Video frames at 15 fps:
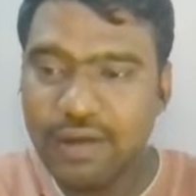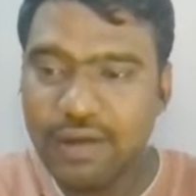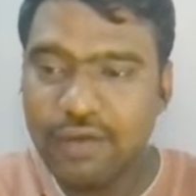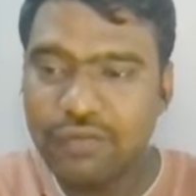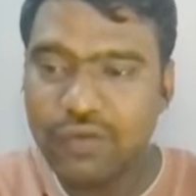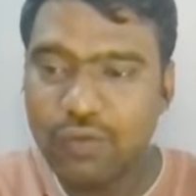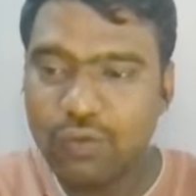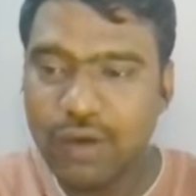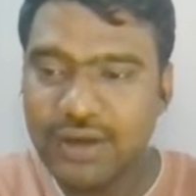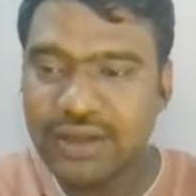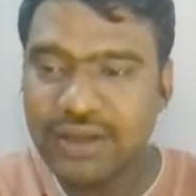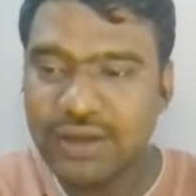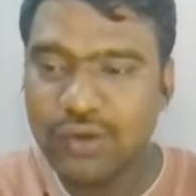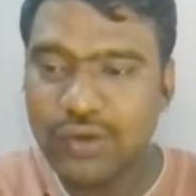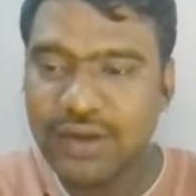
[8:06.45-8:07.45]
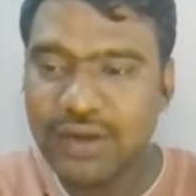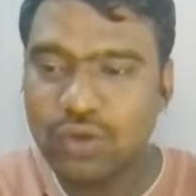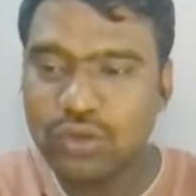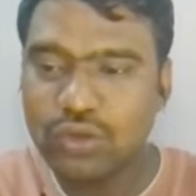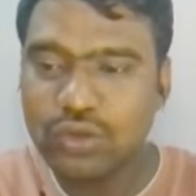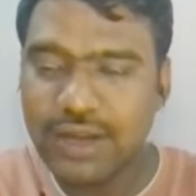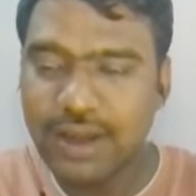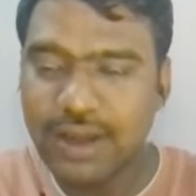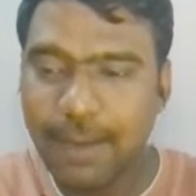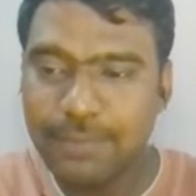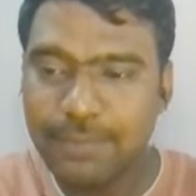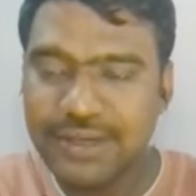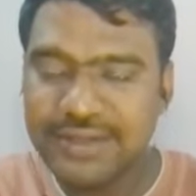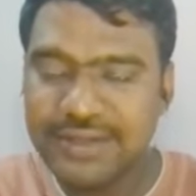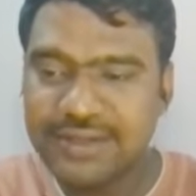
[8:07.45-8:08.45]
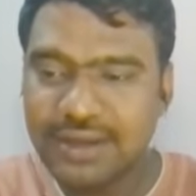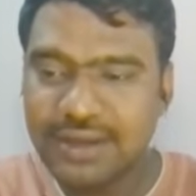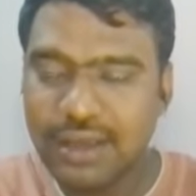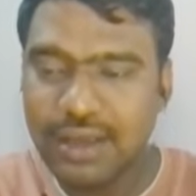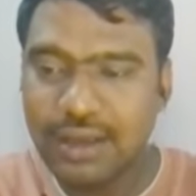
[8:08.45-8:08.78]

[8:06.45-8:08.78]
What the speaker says: If you want here, you can put the companies.